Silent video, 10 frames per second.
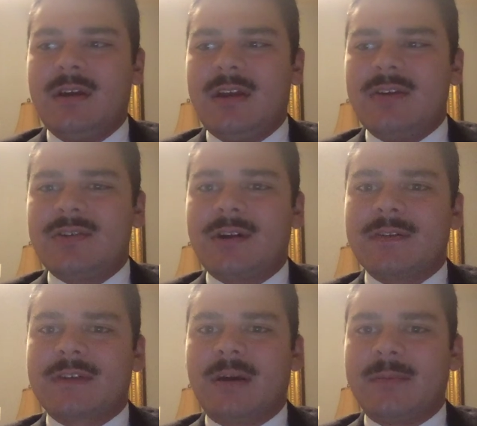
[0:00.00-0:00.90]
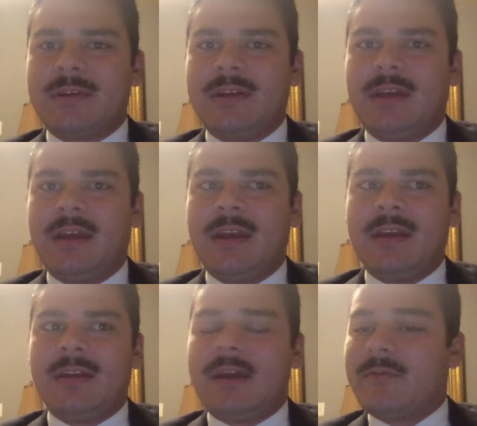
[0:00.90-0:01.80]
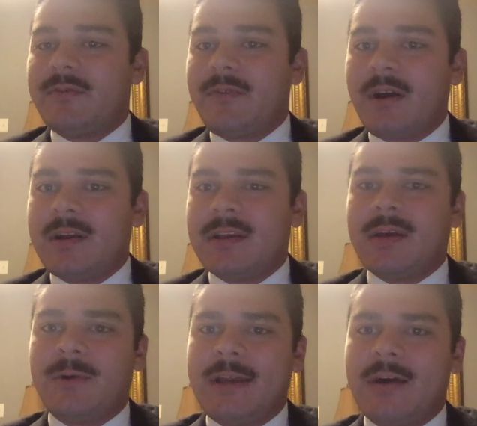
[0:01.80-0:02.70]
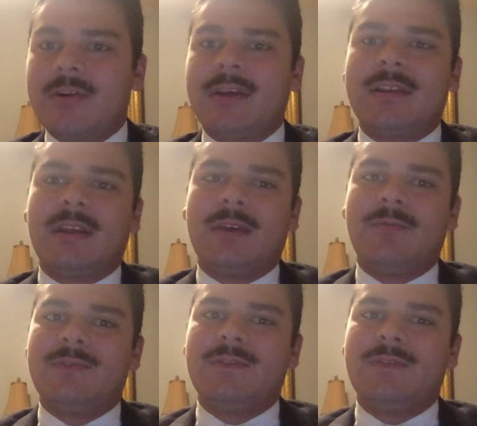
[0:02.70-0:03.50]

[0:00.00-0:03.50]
insurance company, and every Friday they went out and they would